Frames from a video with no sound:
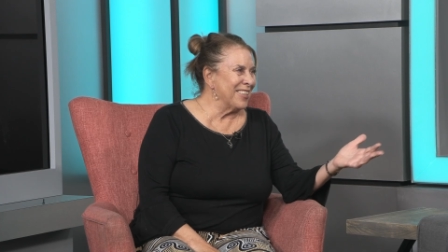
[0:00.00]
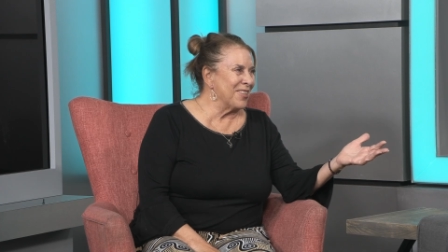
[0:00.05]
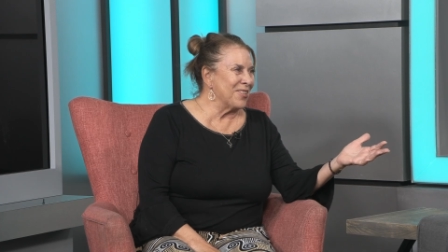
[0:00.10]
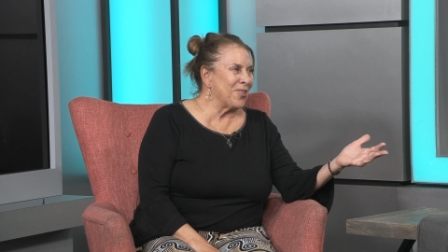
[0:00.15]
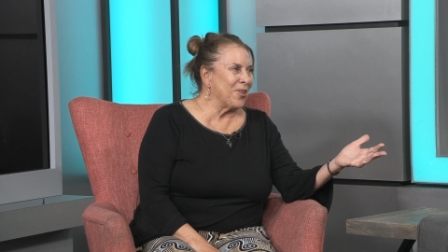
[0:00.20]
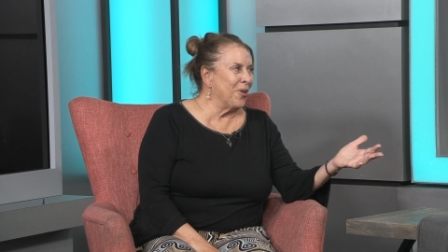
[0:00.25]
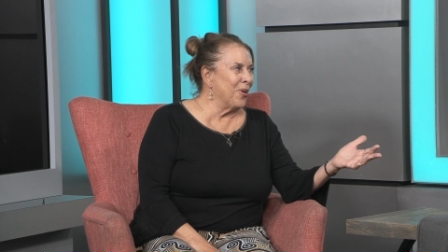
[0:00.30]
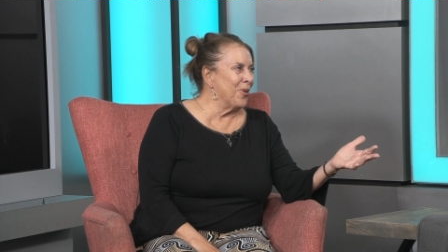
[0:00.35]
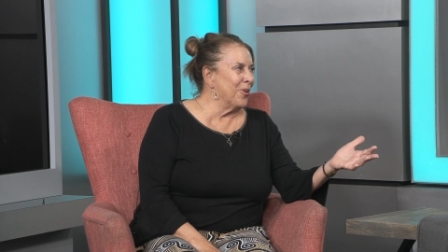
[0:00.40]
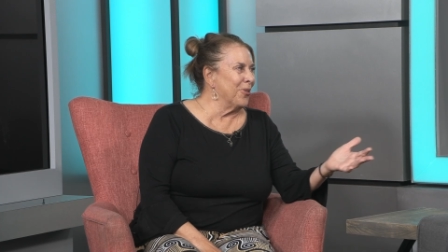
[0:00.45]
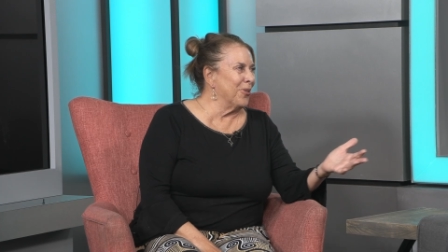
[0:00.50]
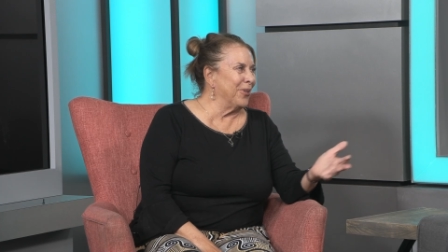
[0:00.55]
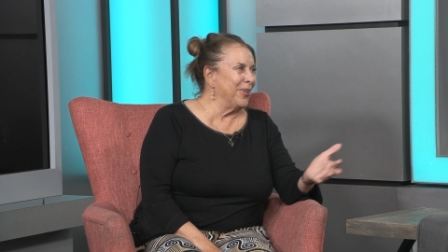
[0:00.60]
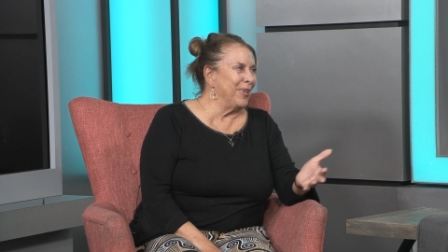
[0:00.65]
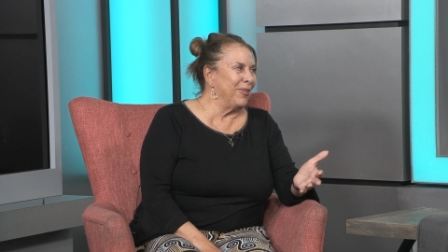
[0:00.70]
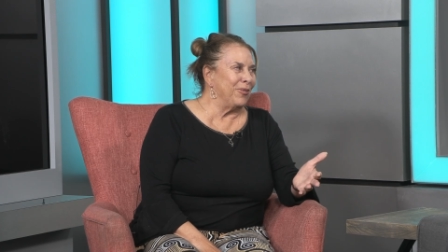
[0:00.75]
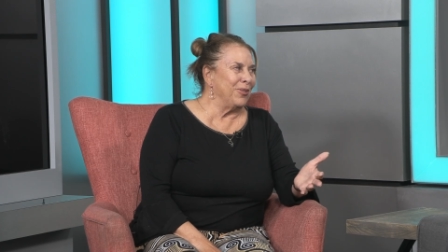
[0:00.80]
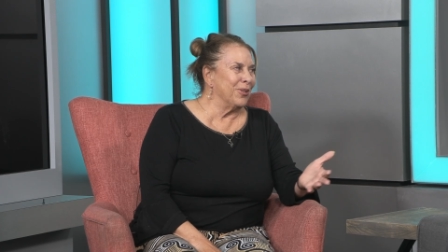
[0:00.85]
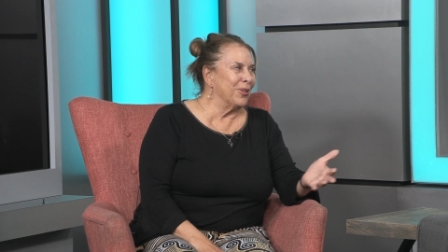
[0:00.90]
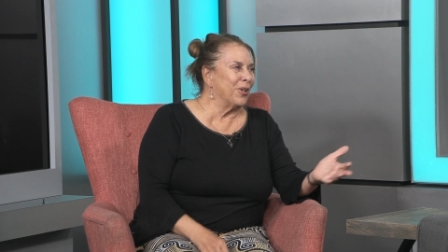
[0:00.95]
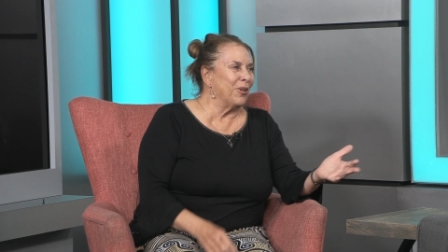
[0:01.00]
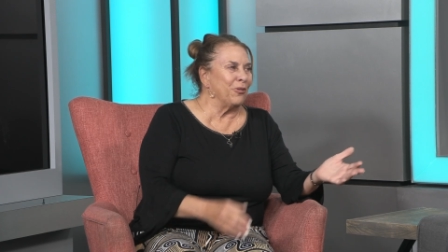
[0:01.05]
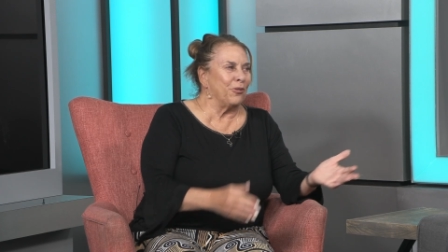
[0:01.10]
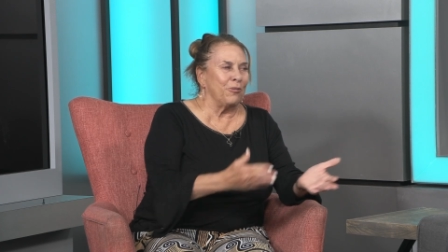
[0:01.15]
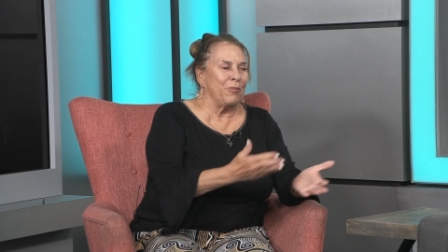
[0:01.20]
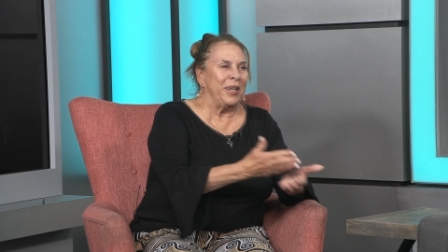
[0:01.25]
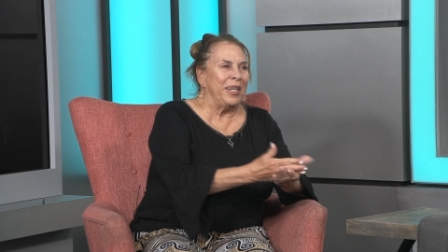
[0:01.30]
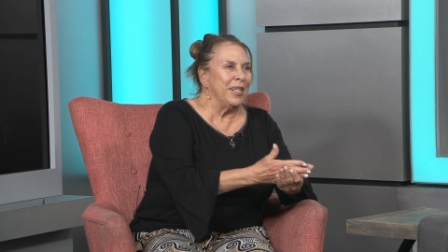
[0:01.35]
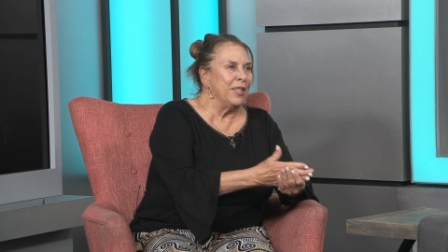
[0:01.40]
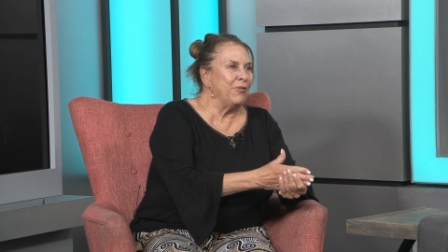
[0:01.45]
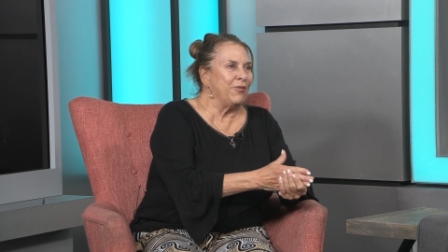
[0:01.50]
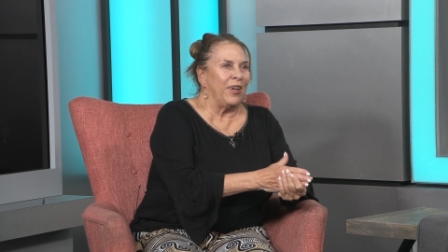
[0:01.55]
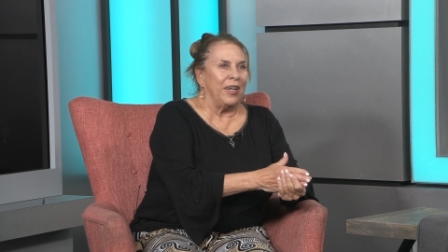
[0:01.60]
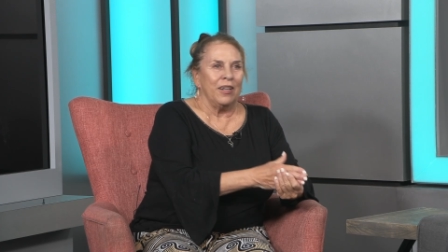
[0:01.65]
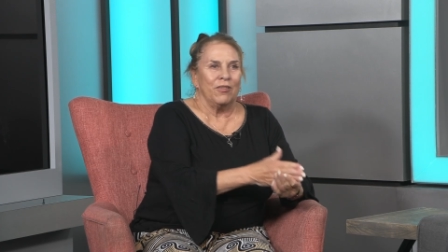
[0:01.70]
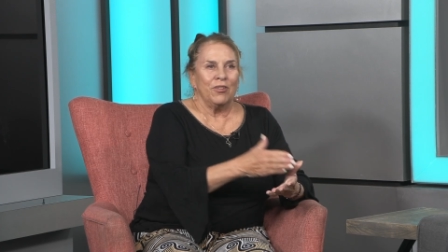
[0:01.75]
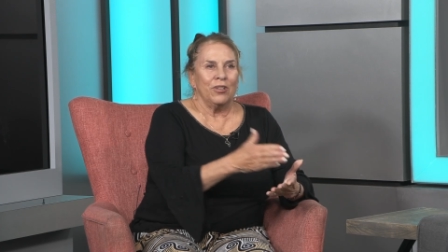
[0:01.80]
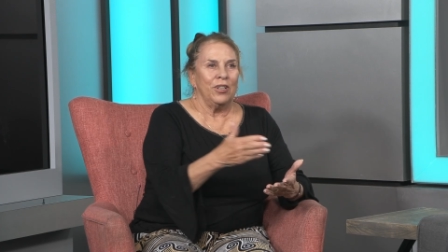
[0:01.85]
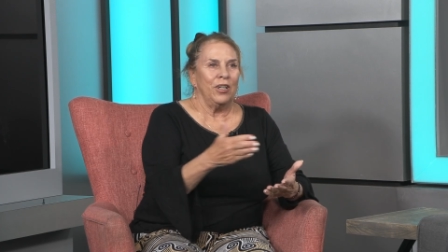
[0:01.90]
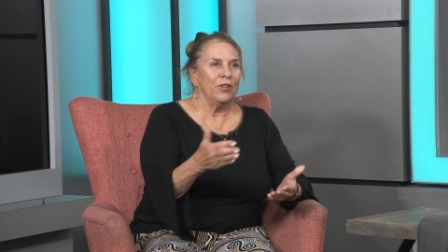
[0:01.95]
So if you go from
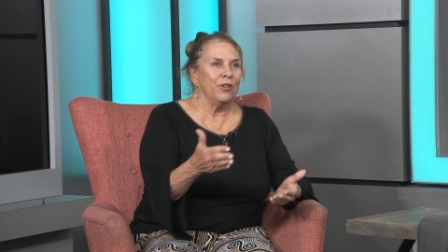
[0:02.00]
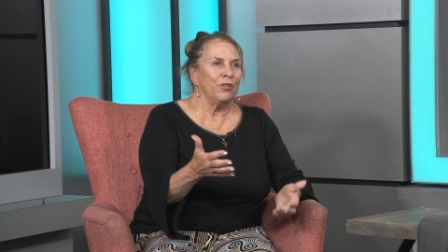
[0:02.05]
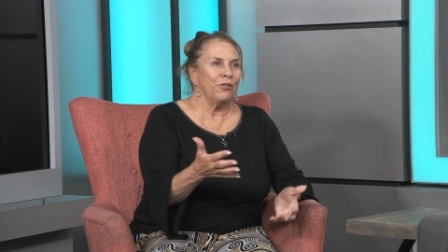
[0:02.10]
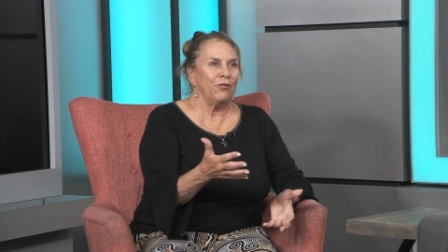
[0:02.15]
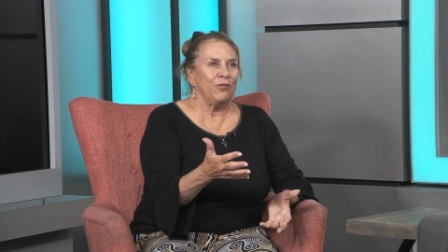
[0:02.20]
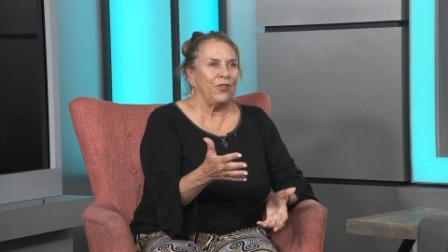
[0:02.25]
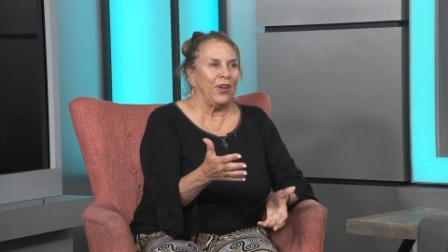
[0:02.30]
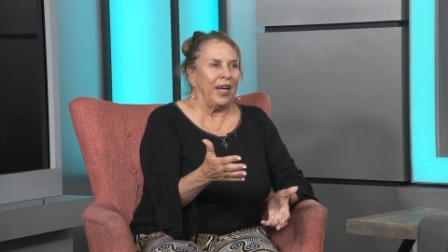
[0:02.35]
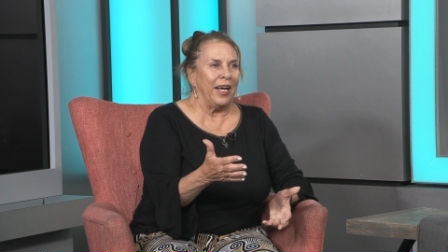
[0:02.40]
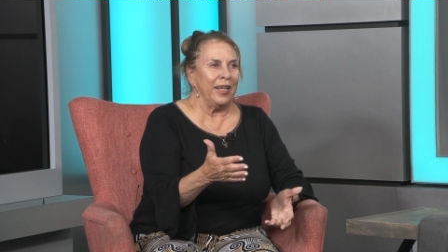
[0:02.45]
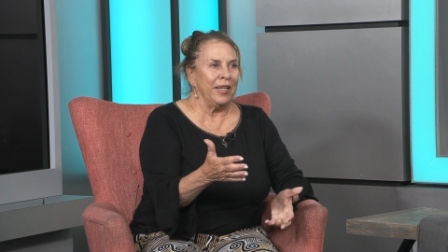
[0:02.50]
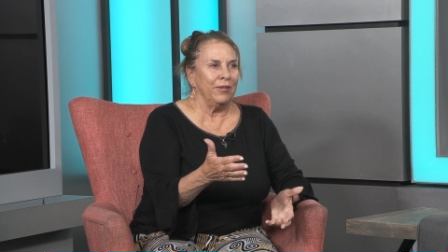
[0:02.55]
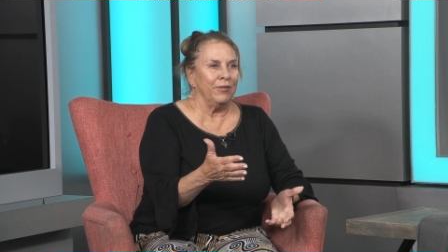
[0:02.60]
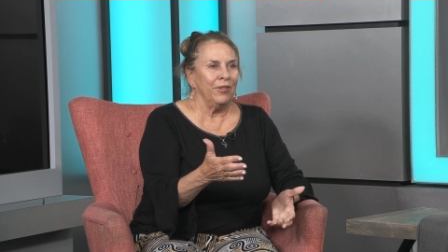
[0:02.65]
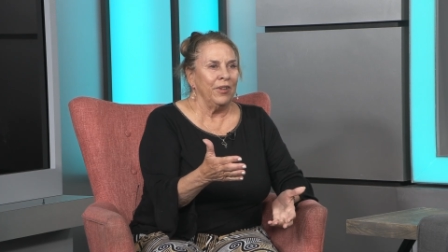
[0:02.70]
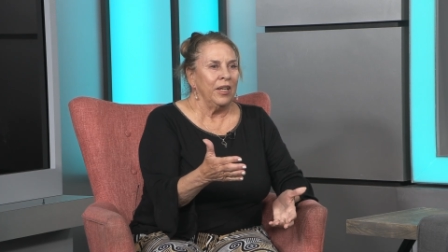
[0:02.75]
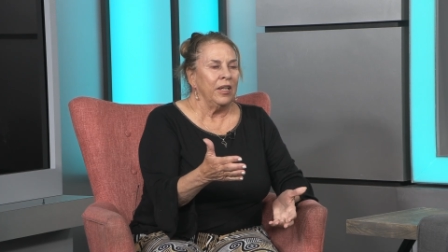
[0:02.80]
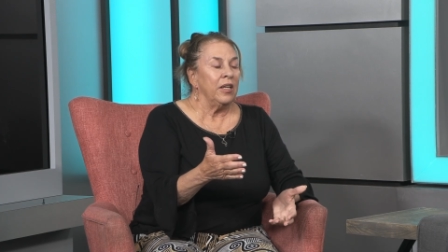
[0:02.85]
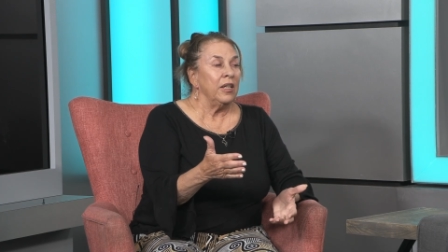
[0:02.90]
85 to 105